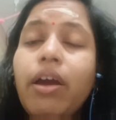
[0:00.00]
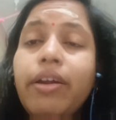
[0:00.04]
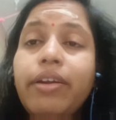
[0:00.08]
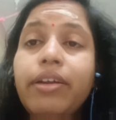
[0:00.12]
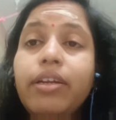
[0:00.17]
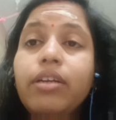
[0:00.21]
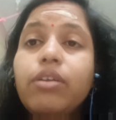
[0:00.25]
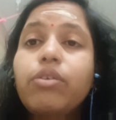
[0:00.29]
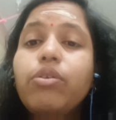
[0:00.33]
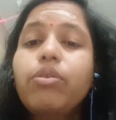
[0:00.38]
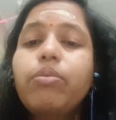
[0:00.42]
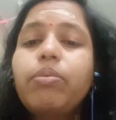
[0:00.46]
An
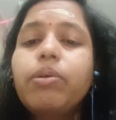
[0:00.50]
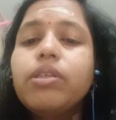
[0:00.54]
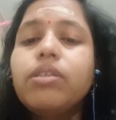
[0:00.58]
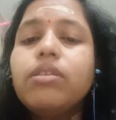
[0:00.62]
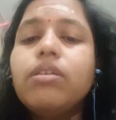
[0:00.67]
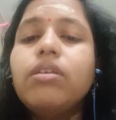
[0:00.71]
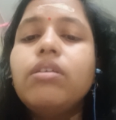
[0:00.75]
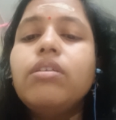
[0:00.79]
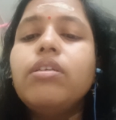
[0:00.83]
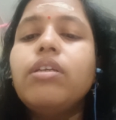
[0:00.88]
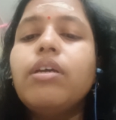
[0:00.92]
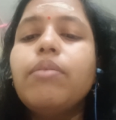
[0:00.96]

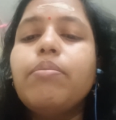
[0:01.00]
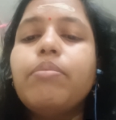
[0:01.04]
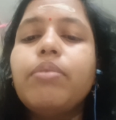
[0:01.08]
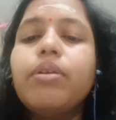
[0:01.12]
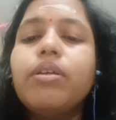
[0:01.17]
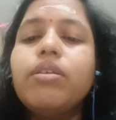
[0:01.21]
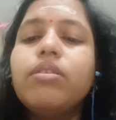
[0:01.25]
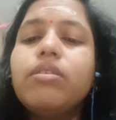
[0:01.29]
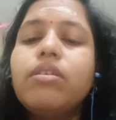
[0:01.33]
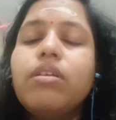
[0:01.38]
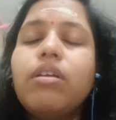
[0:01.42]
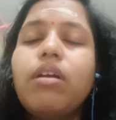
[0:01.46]
incubation
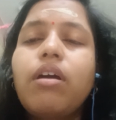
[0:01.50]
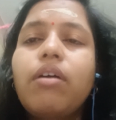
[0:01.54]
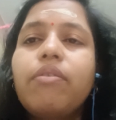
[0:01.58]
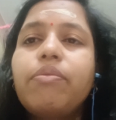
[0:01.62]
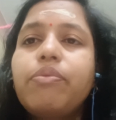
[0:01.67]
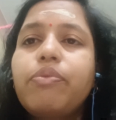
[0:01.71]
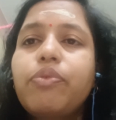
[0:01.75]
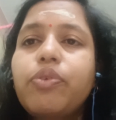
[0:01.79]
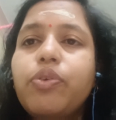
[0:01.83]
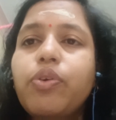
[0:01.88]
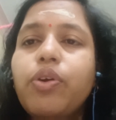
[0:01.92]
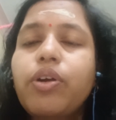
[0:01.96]
temperature
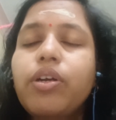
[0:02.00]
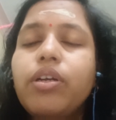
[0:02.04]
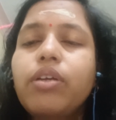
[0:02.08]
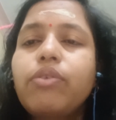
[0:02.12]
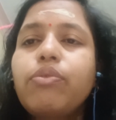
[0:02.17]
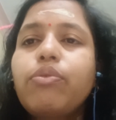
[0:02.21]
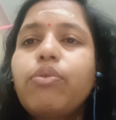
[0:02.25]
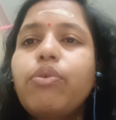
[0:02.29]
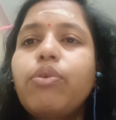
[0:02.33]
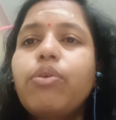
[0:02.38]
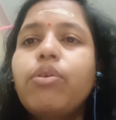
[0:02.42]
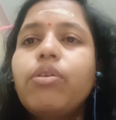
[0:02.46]
of
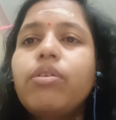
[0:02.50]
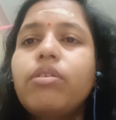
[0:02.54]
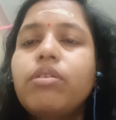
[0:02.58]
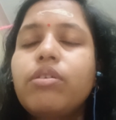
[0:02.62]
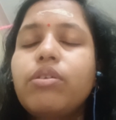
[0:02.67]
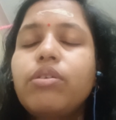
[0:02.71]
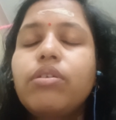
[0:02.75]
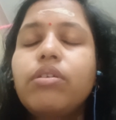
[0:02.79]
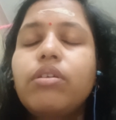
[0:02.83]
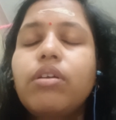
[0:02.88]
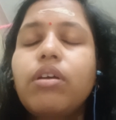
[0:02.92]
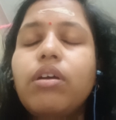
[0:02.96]
24
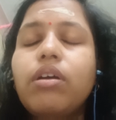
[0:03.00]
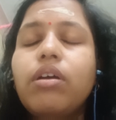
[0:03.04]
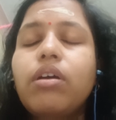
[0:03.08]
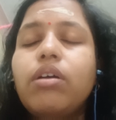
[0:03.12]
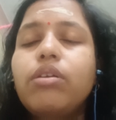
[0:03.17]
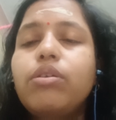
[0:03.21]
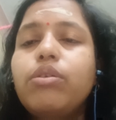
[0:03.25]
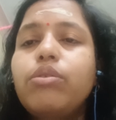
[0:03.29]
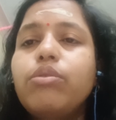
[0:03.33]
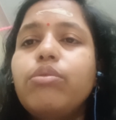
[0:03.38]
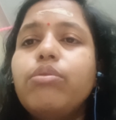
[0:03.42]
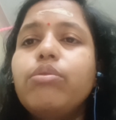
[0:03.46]

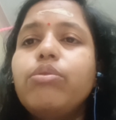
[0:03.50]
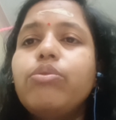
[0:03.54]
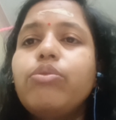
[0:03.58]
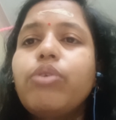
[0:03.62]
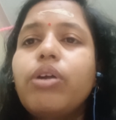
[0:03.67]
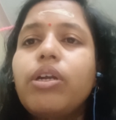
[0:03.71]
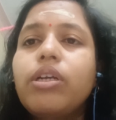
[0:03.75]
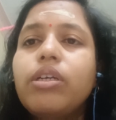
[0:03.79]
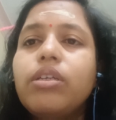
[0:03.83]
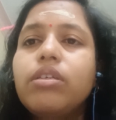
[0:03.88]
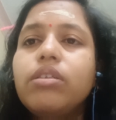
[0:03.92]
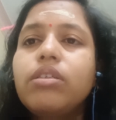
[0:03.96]
to
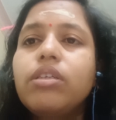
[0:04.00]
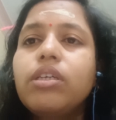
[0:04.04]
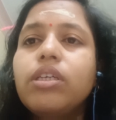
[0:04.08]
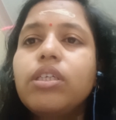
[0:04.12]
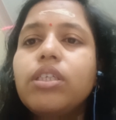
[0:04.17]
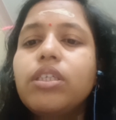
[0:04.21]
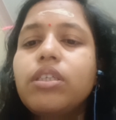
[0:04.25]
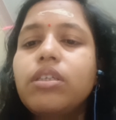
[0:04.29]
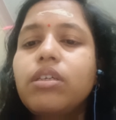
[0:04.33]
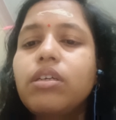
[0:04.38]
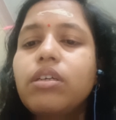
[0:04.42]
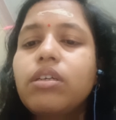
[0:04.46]

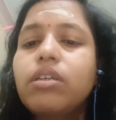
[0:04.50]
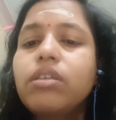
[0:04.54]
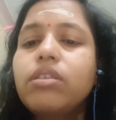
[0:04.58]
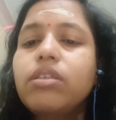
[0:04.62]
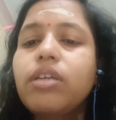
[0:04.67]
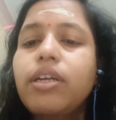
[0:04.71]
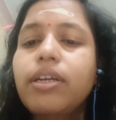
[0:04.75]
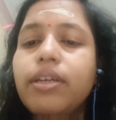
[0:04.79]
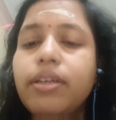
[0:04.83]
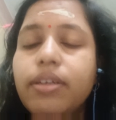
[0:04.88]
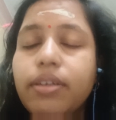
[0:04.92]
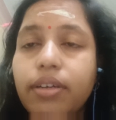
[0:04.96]
26 degrees
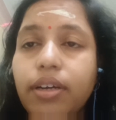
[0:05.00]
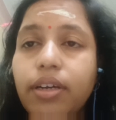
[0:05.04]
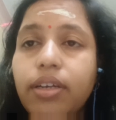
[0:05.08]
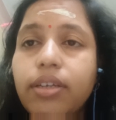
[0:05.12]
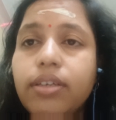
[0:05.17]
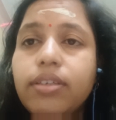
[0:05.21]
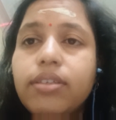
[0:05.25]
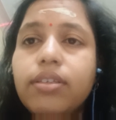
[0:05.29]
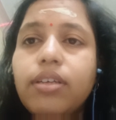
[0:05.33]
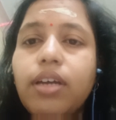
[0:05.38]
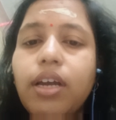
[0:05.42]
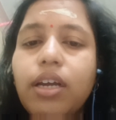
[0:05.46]
centigrade
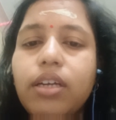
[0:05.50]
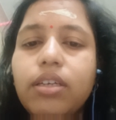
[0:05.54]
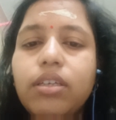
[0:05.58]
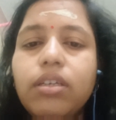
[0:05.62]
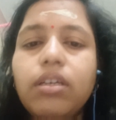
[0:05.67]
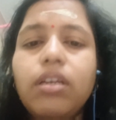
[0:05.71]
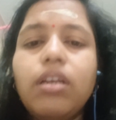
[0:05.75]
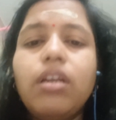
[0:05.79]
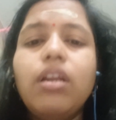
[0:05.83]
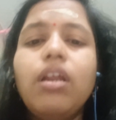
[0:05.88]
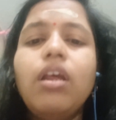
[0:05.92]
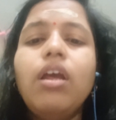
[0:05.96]
is
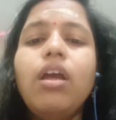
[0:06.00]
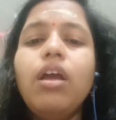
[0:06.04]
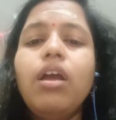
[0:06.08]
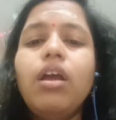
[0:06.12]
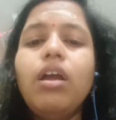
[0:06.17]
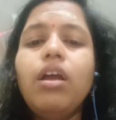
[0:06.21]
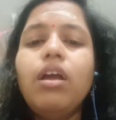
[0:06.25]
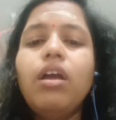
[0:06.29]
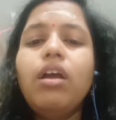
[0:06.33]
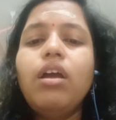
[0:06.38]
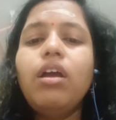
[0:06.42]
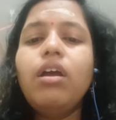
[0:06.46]
ideal.
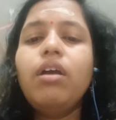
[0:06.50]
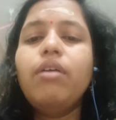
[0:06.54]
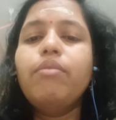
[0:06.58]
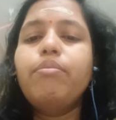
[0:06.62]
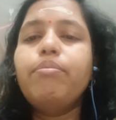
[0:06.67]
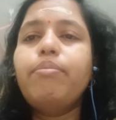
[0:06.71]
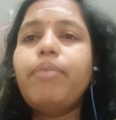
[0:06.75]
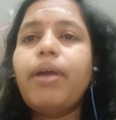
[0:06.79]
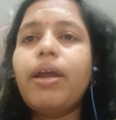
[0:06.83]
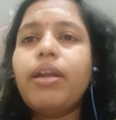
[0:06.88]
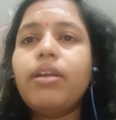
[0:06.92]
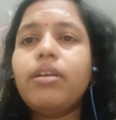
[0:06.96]

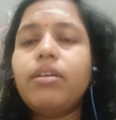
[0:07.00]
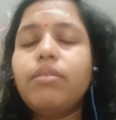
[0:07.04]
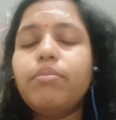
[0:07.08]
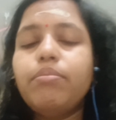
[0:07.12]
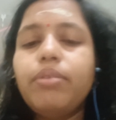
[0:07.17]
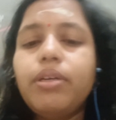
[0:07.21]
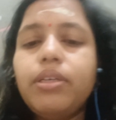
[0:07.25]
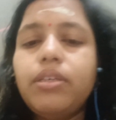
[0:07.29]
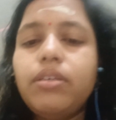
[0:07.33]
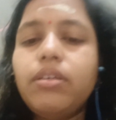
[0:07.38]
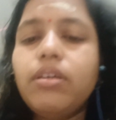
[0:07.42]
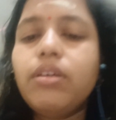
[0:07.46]

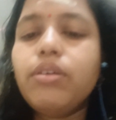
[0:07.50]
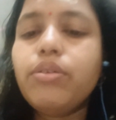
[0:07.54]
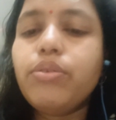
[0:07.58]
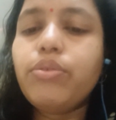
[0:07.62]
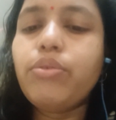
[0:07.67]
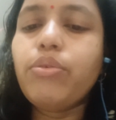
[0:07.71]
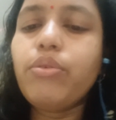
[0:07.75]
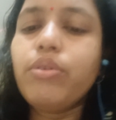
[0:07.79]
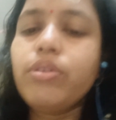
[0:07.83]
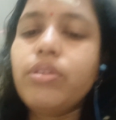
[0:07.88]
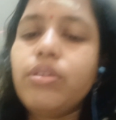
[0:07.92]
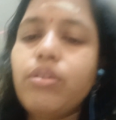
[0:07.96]
Better
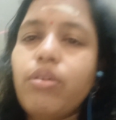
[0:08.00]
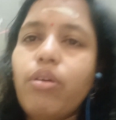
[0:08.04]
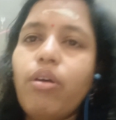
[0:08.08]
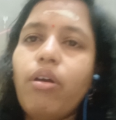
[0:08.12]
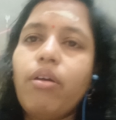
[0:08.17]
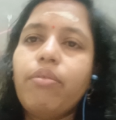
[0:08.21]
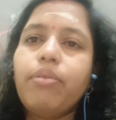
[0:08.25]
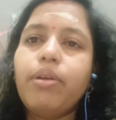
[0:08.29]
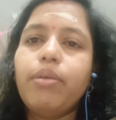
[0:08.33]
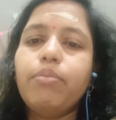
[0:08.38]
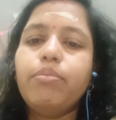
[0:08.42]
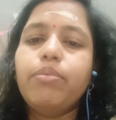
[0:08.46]
growth
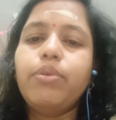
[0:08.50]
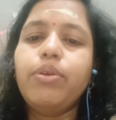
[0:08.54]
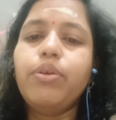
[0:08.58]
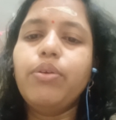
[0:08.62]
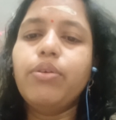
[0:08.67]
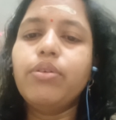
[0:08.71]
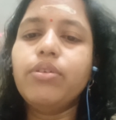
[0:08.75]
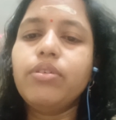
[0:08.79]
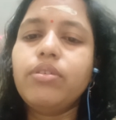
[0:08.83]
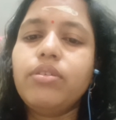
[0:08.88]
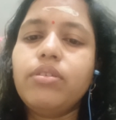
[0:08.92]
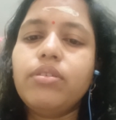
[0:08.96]
of
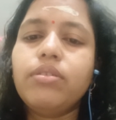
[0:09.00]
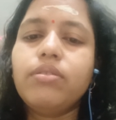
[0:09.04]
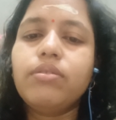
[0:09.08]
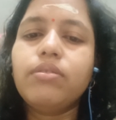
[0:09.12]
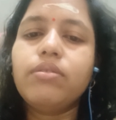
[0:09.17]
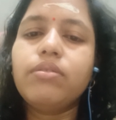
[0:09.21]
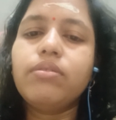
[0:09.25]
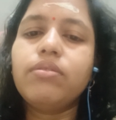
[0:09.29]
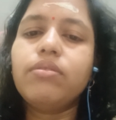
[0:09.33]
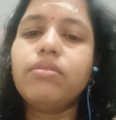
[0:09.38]
embryos